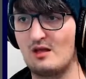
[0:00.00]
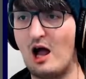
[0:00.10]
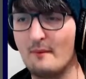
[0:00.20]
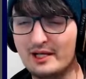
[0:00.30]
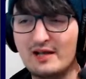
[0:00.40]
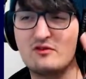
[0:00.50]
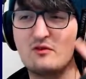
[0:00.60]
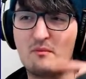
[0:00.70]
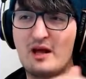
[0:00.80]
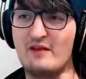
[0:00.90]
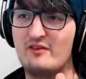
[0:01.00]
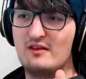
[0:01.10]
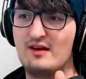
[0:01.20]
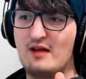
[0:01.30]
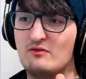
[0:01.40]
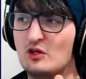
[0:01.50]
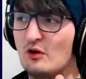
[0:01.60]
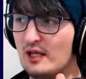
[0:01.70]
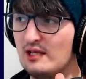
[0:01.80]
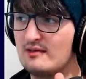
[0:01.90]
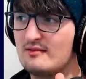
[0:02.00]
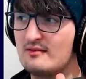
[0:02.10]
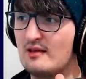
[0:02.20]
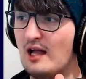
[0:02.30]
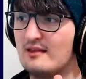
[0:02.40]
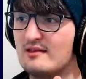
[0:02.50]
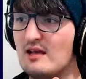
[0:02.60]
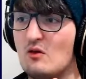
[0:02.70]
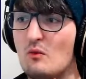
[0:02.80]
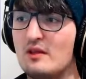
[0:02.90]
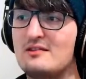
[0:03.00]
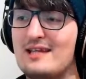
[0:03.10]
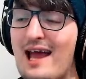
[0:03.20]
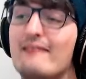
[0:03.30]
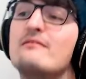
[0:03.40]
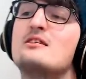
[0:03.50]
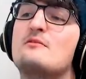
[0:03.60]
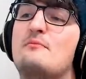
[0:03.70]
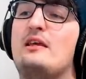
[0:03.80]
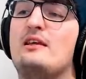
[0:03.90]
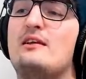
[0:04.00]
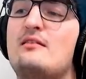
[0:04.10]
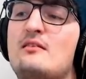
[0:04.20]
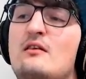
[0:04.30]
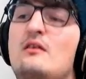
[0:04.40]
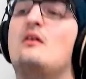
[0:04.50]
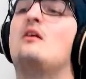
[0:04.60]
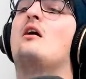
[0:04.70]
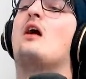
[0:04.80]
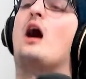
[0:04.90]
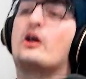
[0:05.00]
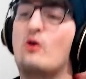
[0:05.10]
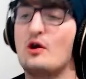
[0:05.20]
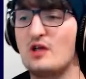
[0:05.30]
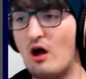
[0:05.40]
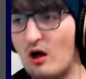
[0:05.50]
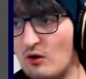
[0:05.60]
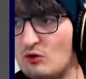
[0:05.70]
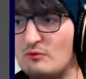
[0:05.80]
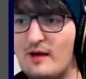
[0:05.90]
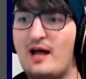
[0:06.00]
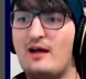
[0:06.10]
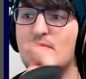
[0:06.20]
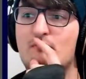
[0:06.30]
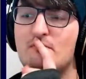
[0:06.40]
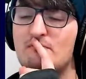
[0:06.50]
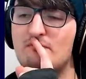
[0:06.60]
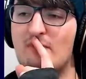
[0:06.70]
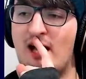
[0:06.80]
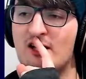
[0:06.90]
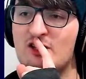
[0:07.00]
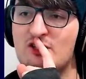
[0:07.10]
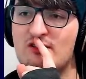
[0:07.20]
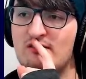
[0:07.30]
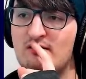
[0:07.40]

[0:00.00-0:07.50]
I'm going to give them the benefit of the doubt, the cookies, and say that with 10 speed, across a whole match,